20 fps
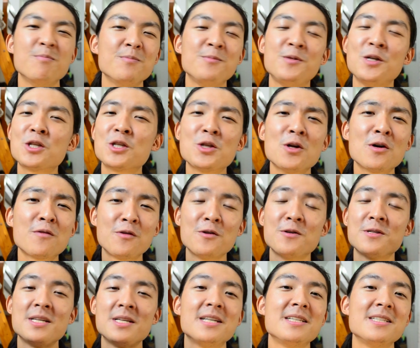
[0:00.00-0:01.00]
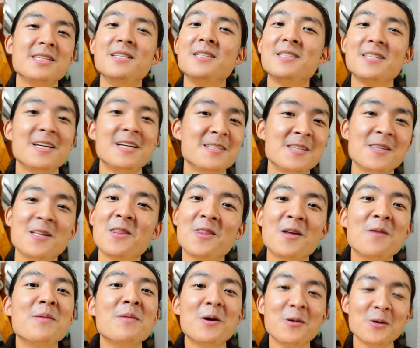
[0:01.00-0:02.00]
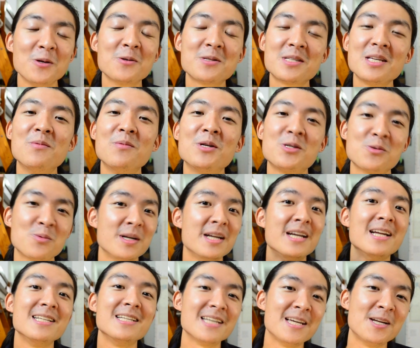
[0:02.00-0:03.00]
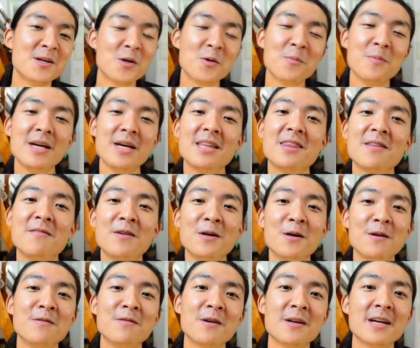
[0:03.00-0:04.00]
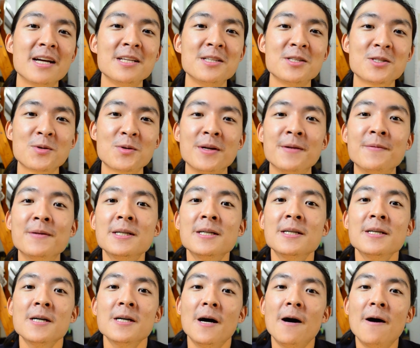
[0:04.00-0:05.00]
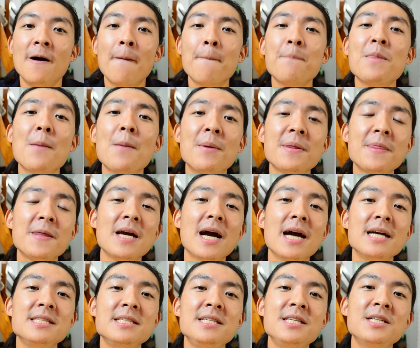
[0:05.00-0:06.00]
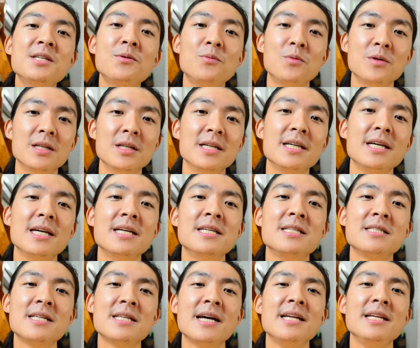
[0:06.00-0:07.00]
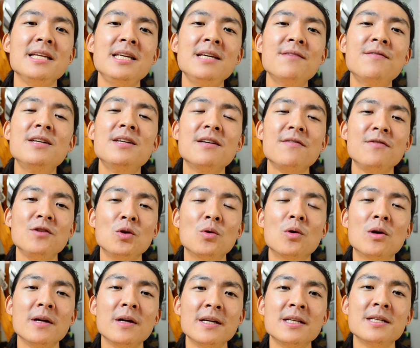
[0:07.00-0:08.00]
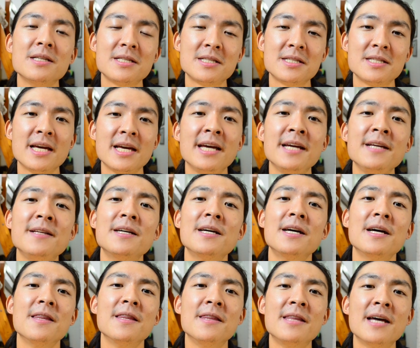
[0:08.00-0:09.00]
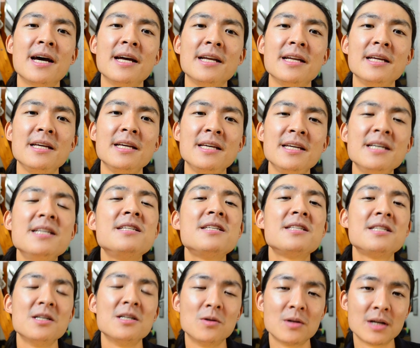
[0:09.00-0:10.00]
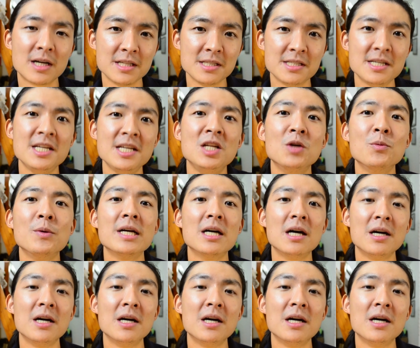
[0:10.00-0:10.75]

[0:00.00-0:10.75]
just look for 16 states in the thumbnail. You'll see which one it is, and it'll be at the very, very end screen. But the idea really is that even if you are in a state that is still continuing